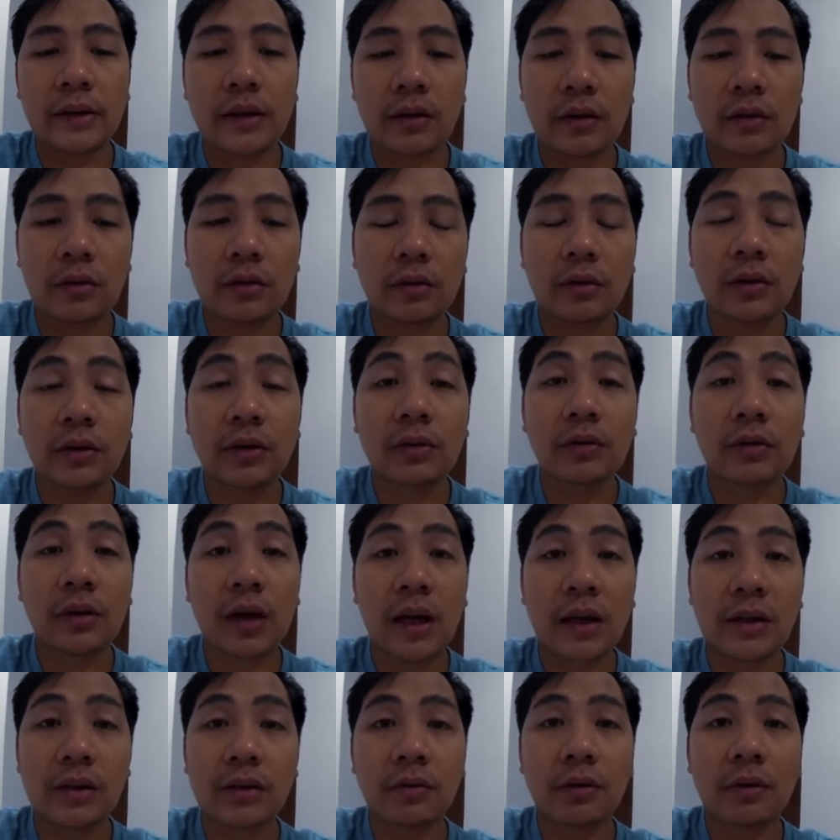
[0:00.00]
good
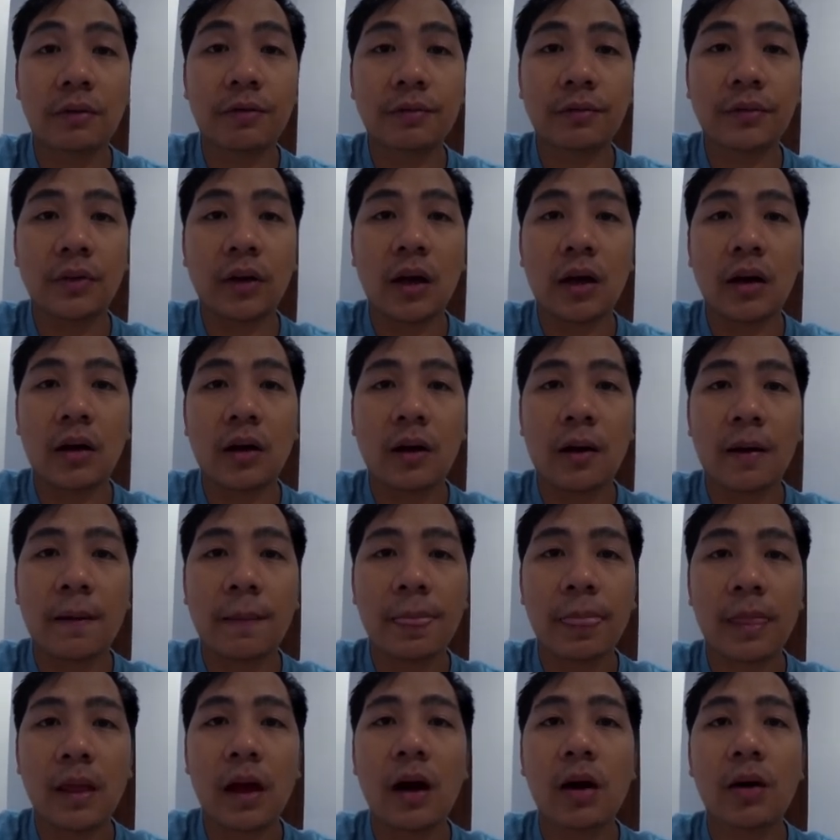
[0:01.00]
grasp of
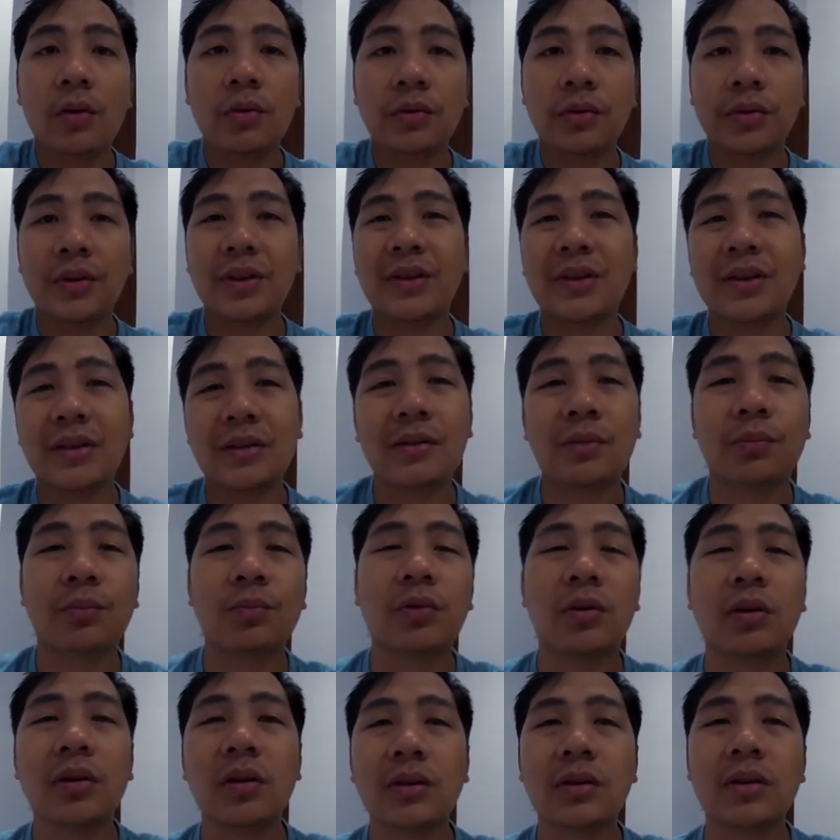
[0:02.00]
how the system
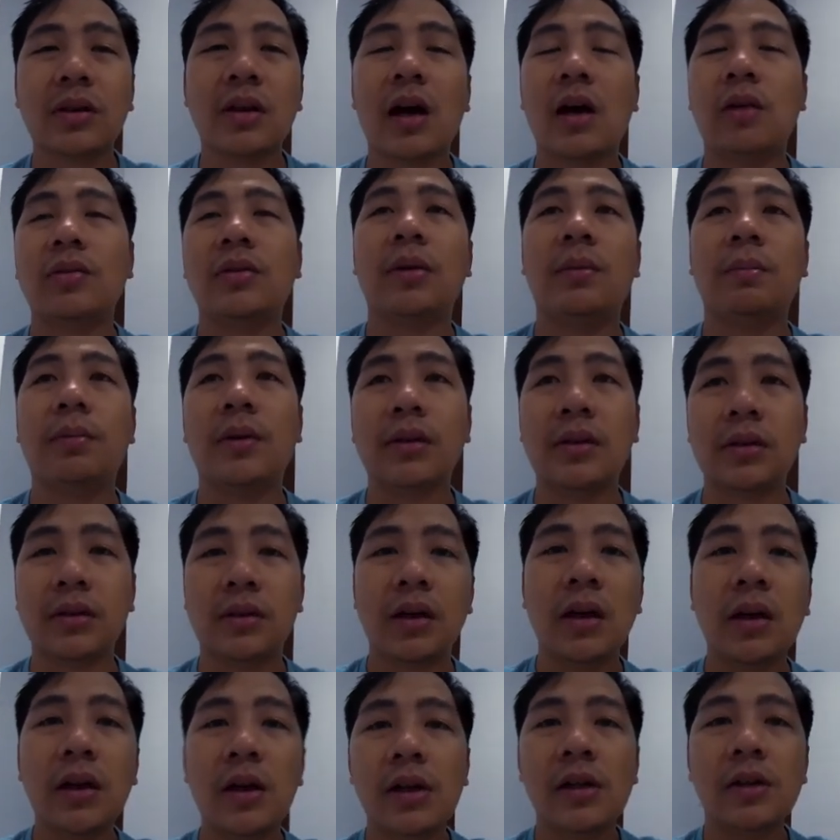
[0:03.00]
works, how the bus
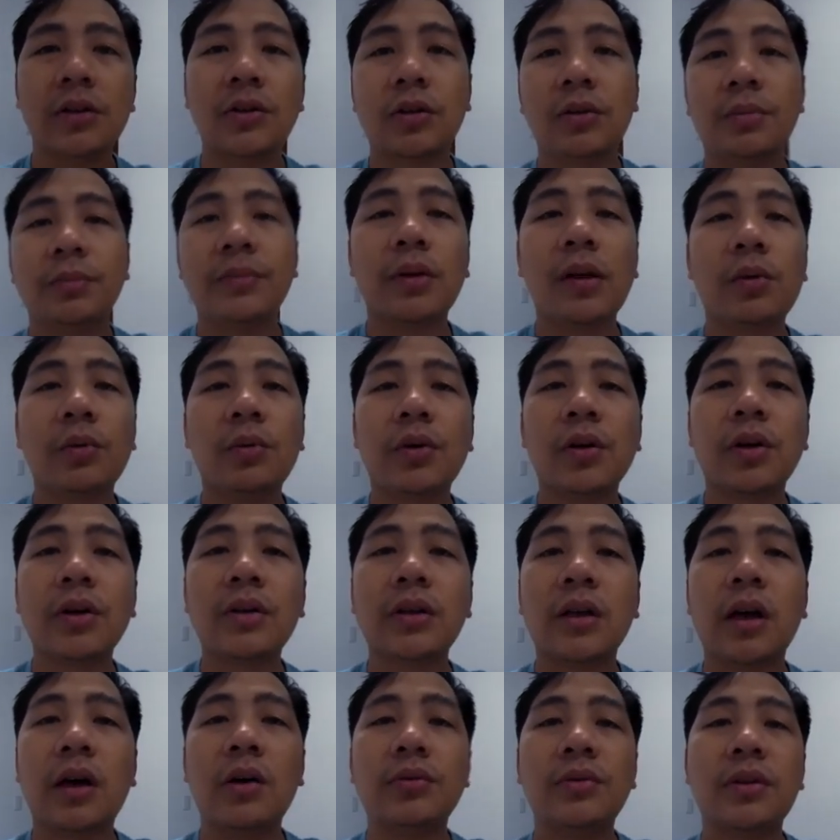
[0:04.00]
terminal works,
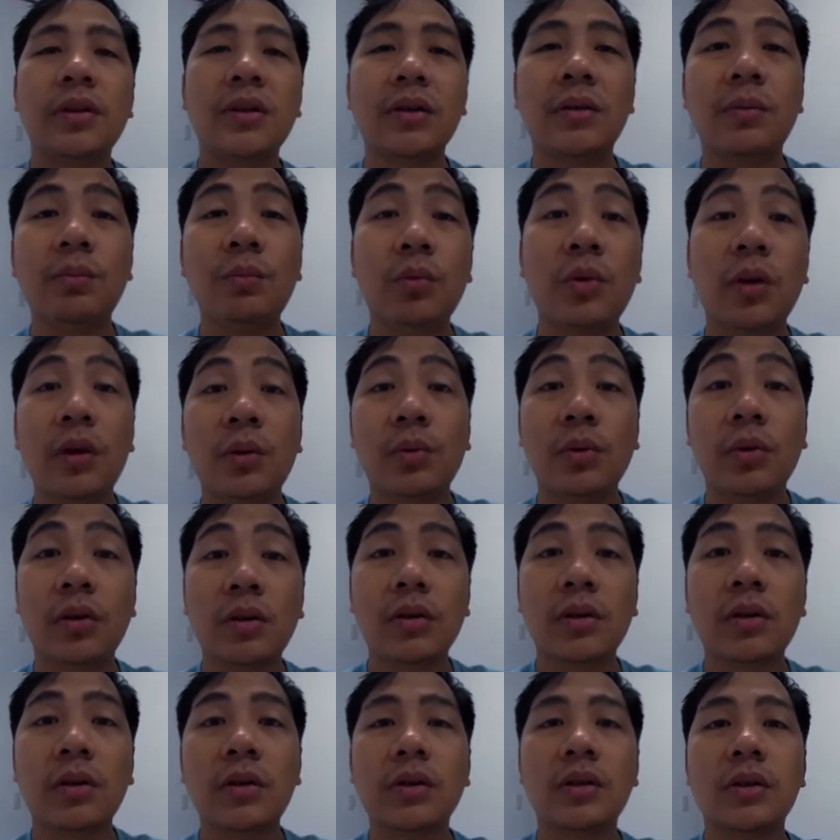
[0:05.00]
how the subway
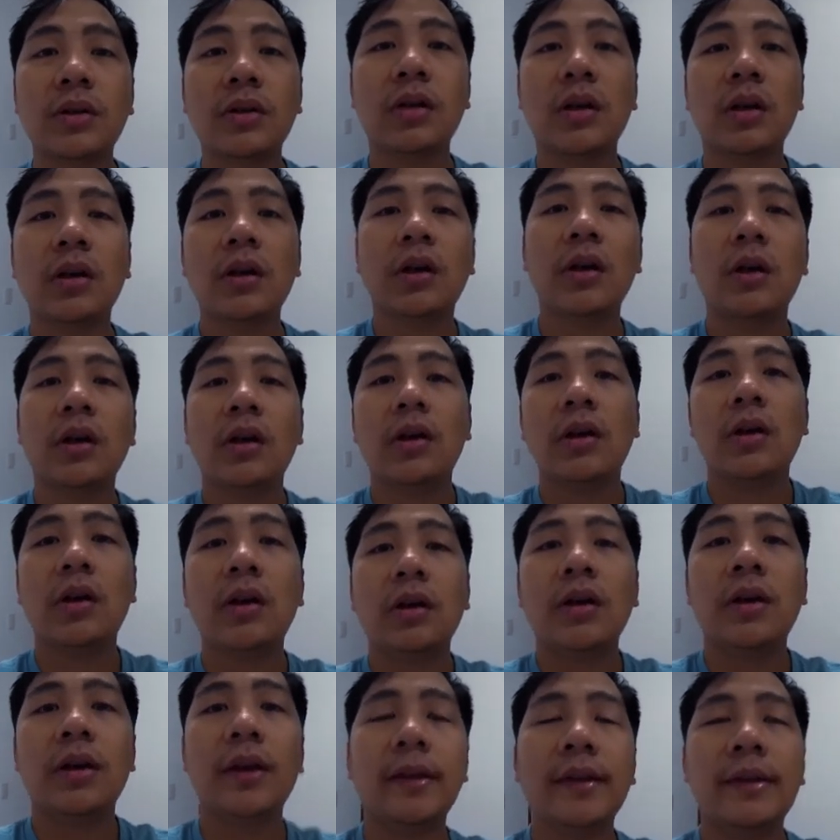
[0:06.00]
works,
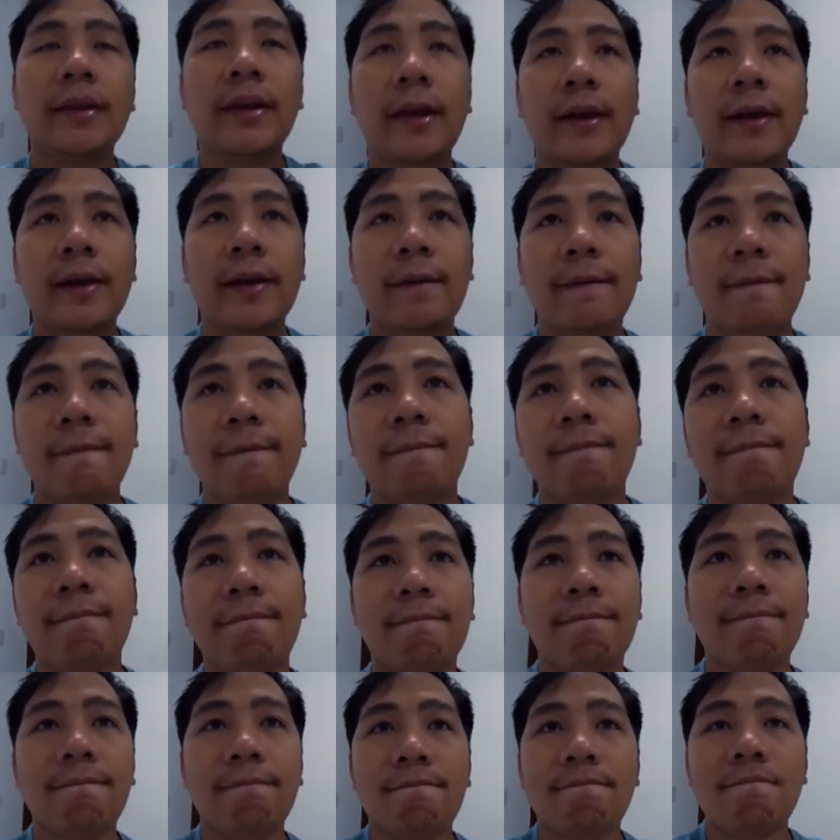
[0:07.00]
and then
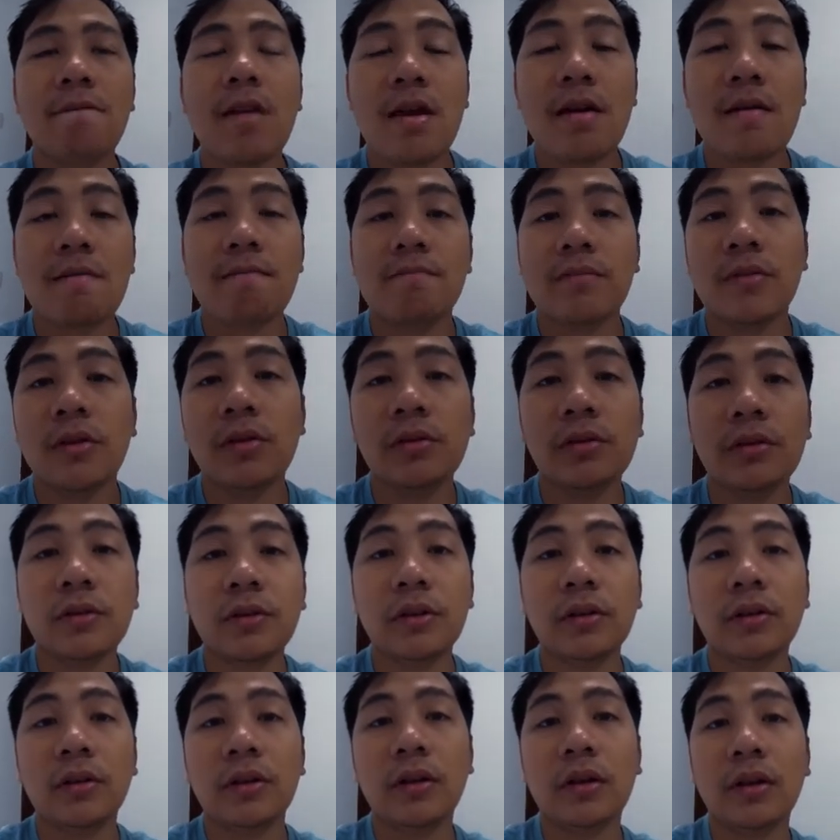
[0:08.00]
yeah,
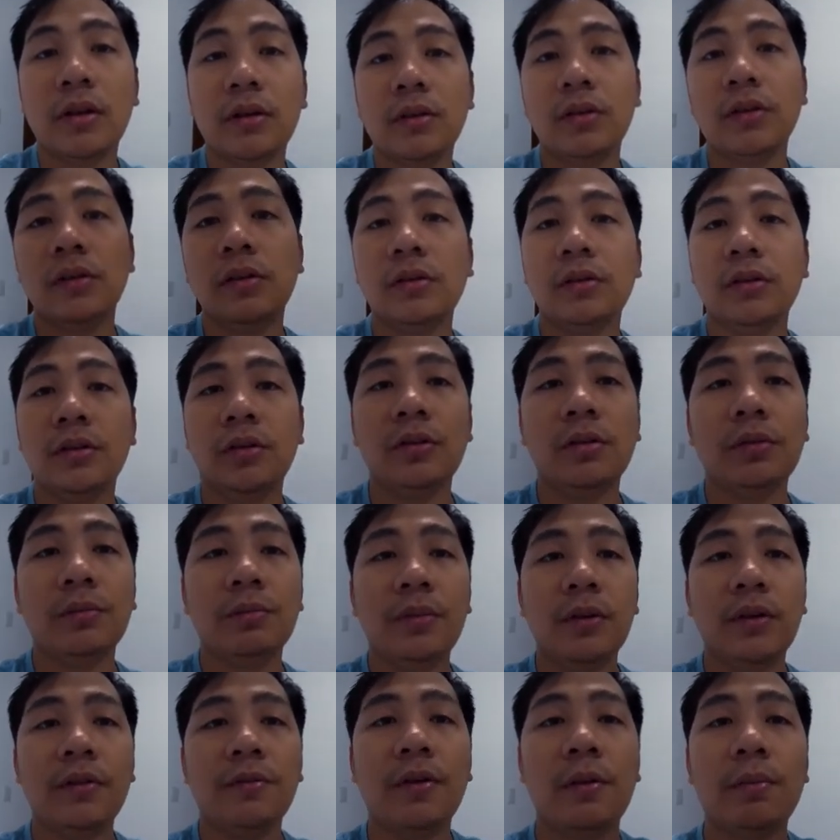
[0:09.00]
you'll
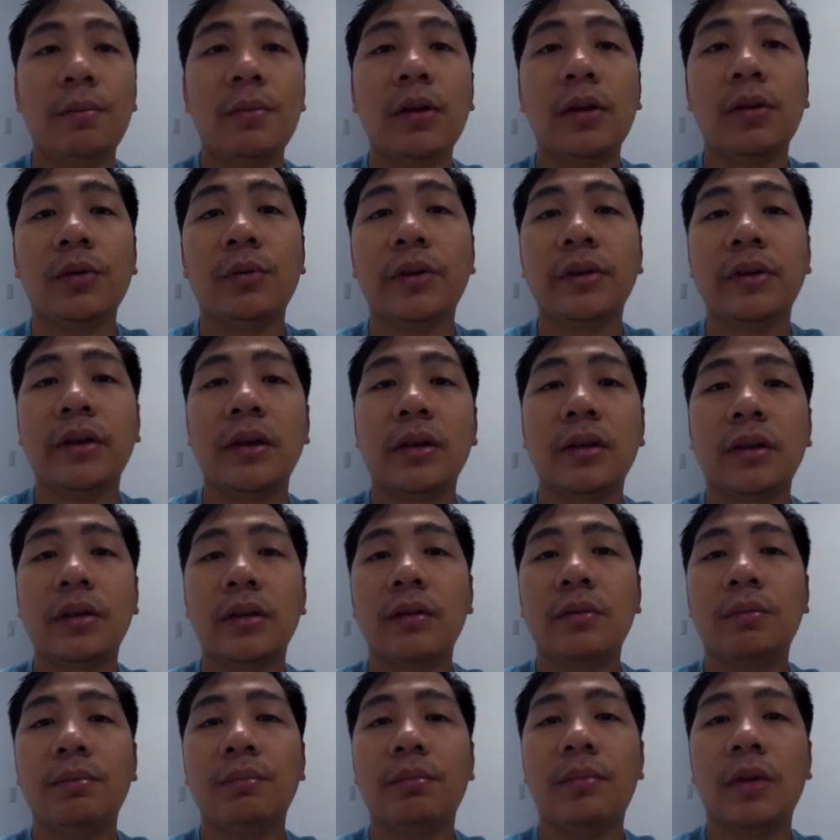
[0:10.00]
be familiar with it.
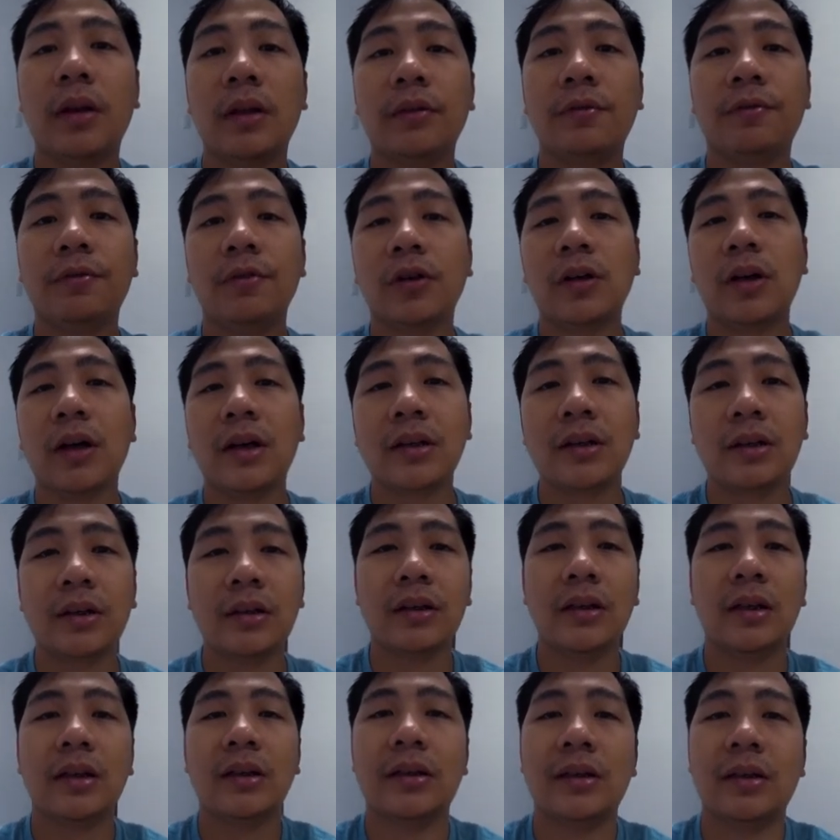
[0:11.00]
But for us,
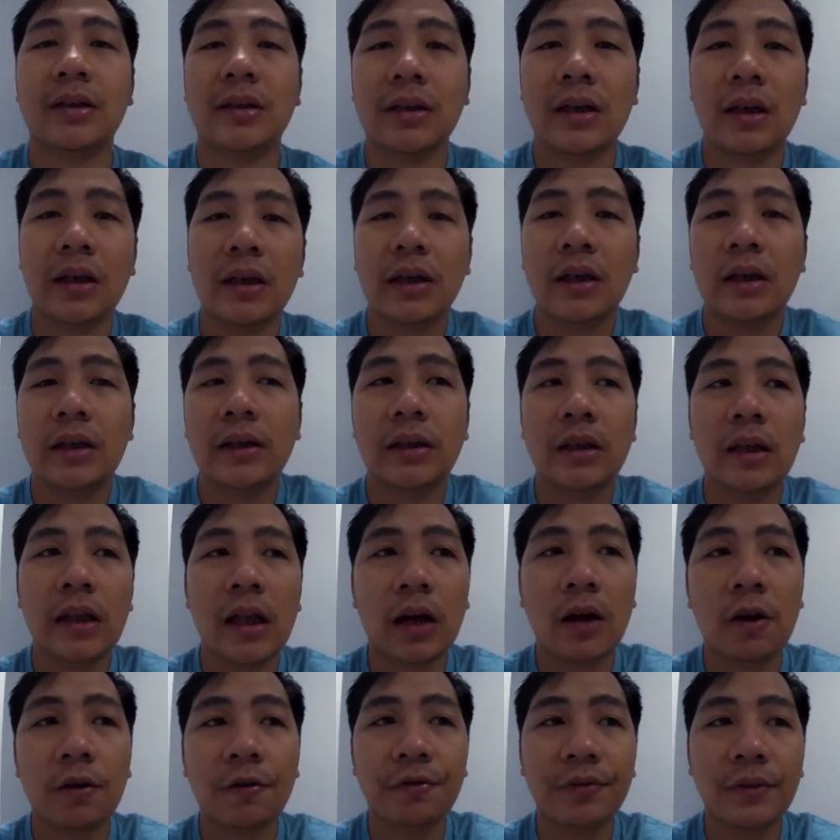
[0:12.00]
it's the
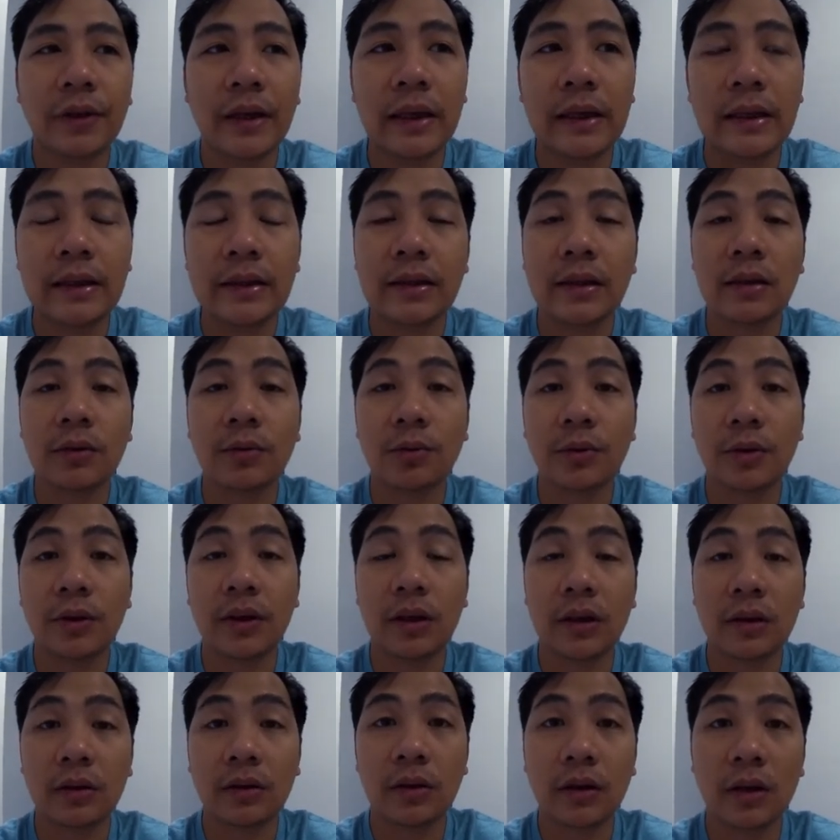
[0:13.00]
lack of days that we're
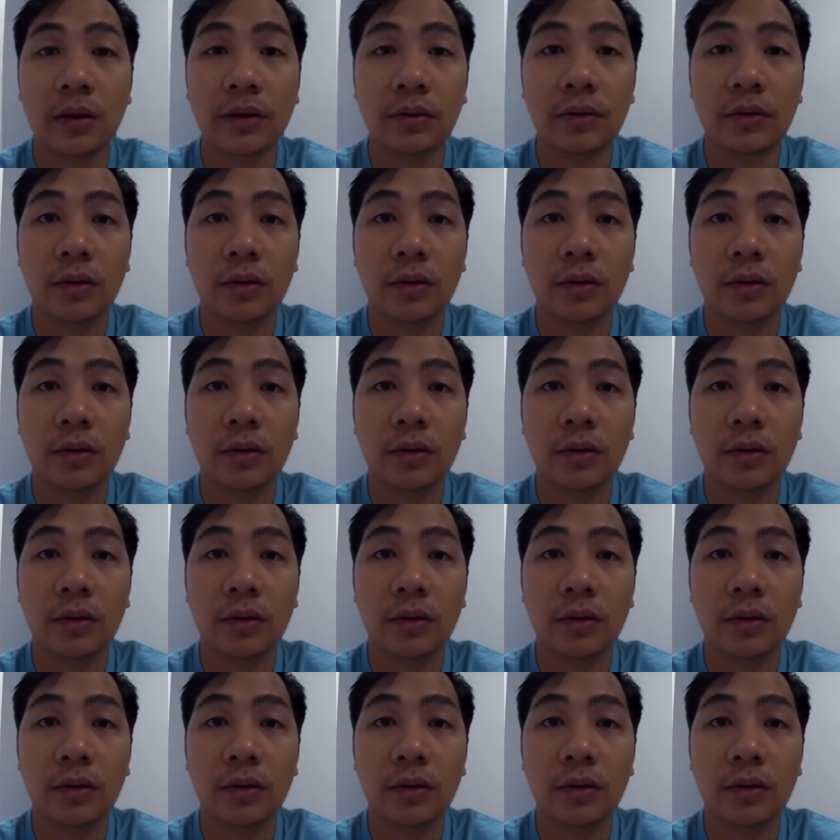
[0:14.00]
here